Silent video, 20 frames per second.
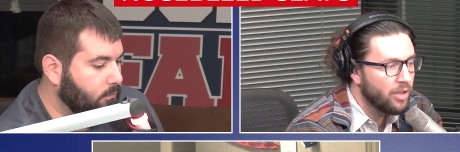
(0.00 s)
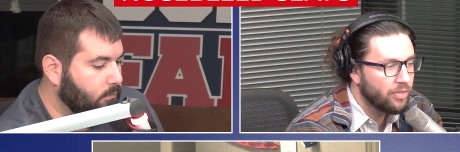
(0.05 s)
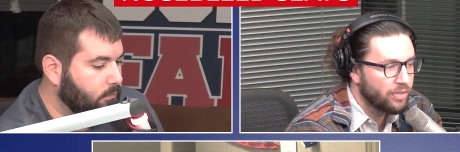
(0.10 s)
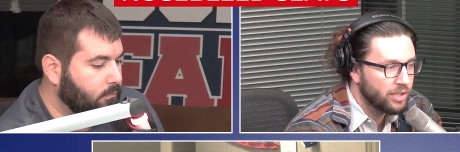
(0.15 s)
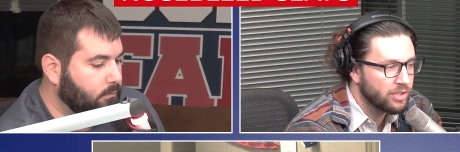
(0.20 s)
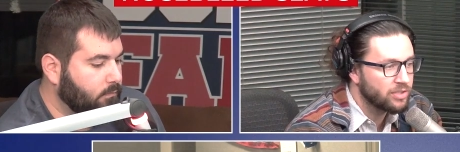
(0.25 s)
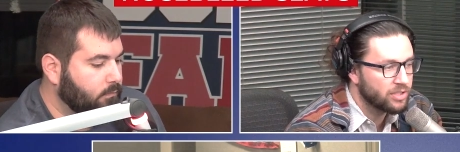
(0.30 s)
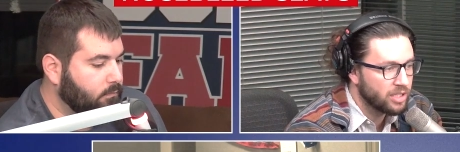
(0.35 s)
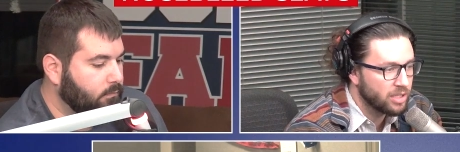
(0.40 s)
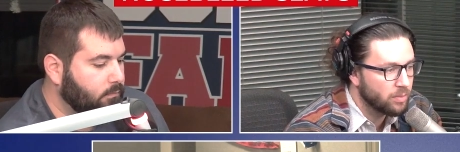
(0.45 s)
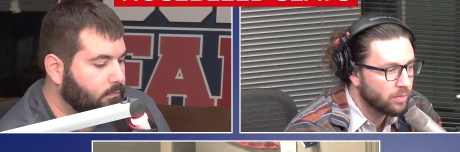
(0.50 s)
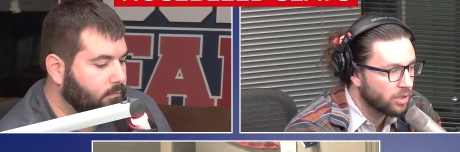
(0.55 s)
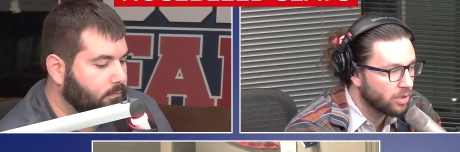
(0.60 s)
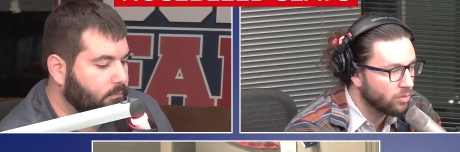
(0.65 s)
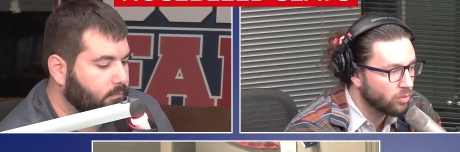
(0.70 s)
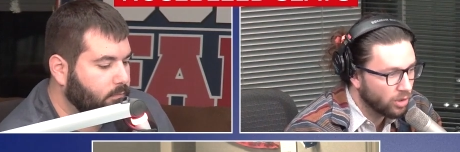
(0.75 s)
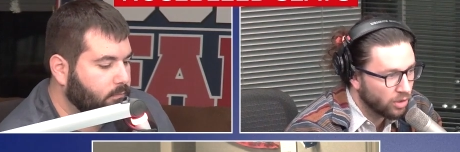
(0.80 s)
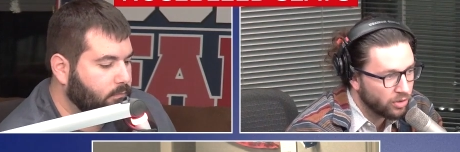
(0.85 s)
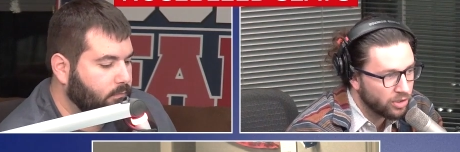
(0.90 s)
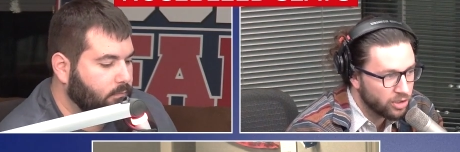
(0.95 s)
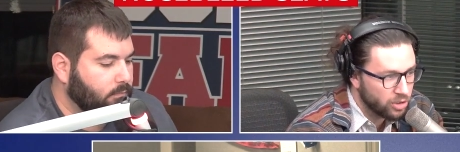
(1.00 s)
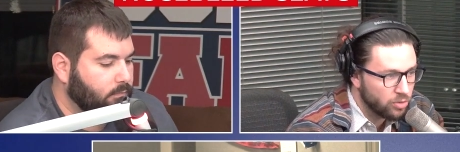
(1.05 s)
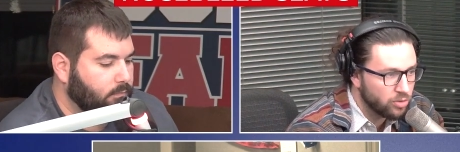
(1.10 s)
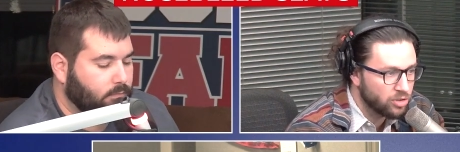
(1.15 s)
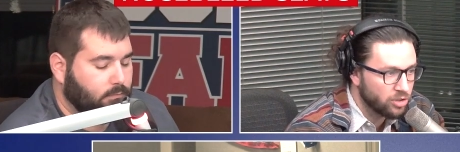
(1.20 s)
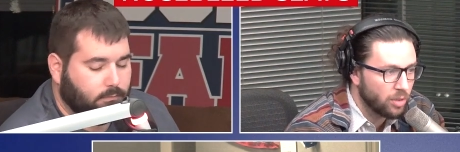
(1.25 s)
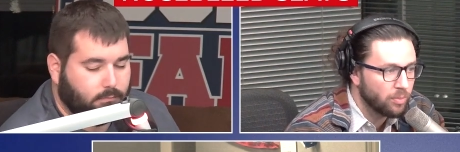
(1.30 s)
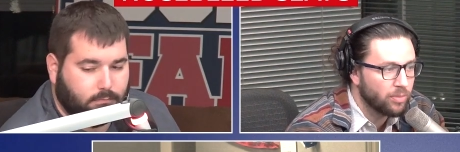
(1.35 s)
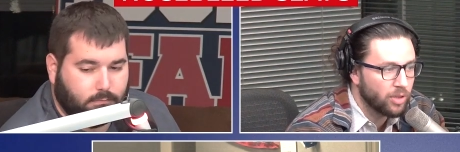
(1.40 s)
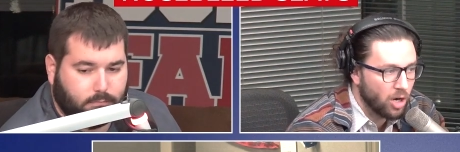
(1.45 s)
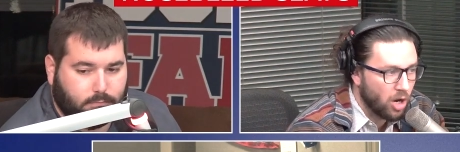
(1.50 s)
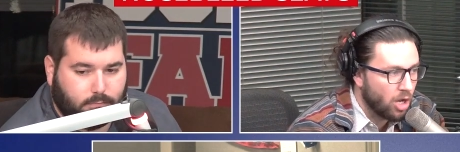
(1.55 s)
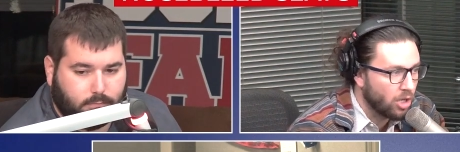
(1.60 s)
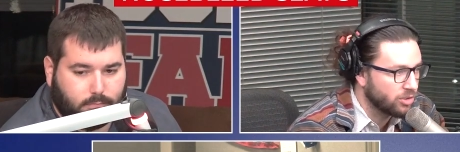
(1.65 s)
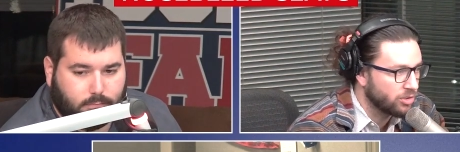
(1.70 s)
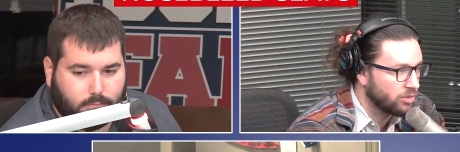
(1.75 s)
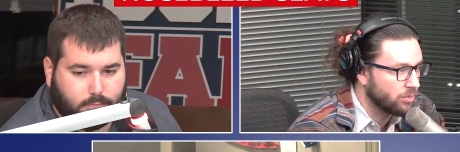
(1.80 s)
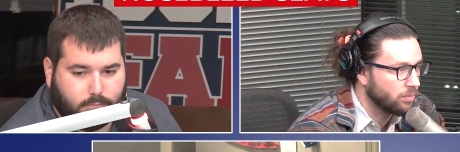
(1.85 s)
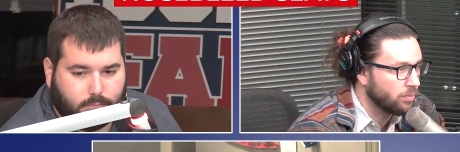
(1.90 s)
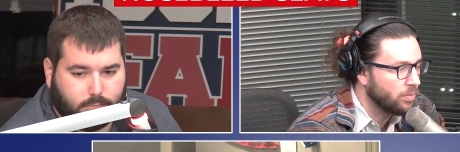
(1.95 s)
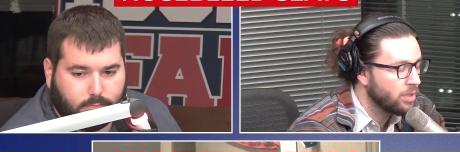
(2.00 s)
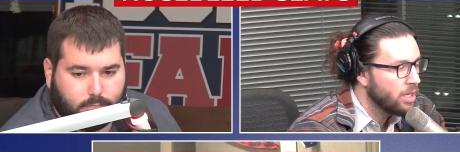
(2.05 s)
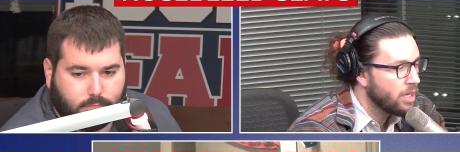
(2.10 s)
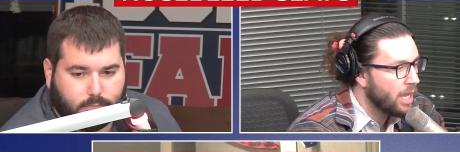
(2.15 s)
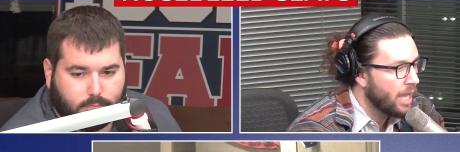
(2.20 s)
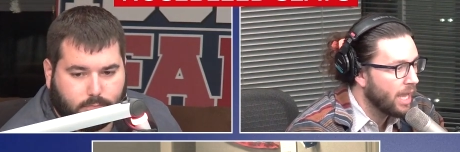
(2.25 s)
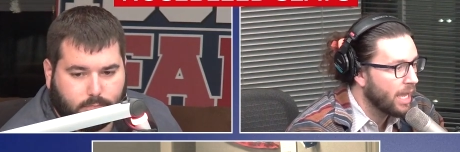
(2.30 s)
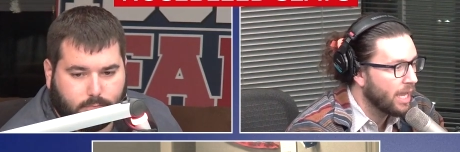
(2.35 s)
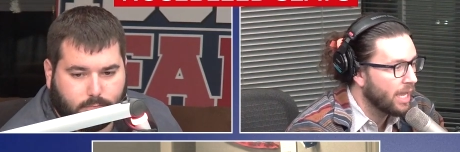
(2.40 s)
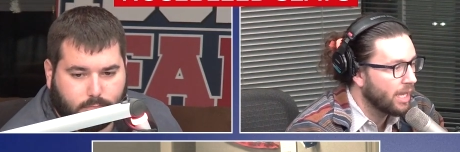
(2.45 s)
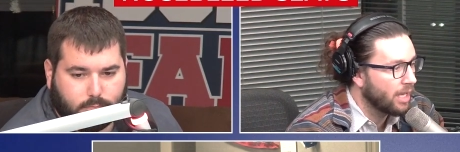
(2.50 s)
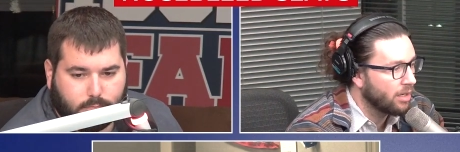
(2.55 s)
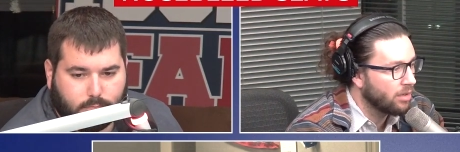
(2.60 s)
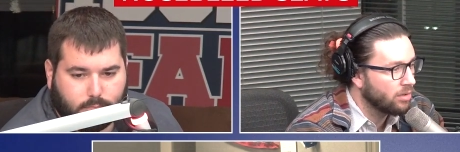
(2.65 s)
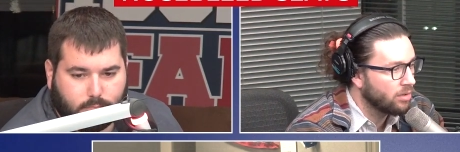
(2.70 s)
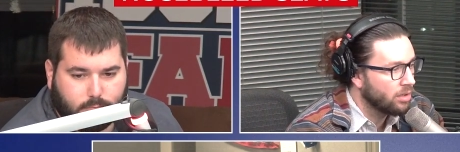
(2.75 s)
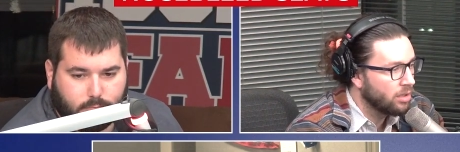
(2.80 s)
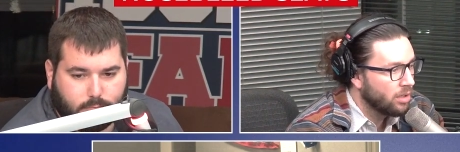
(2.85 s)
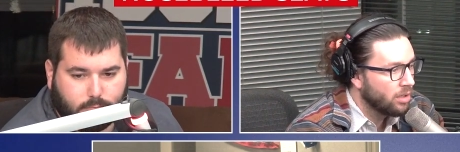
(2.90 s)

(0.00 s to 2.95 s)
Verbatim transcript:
Speaker 1: This team can really do something awesome. And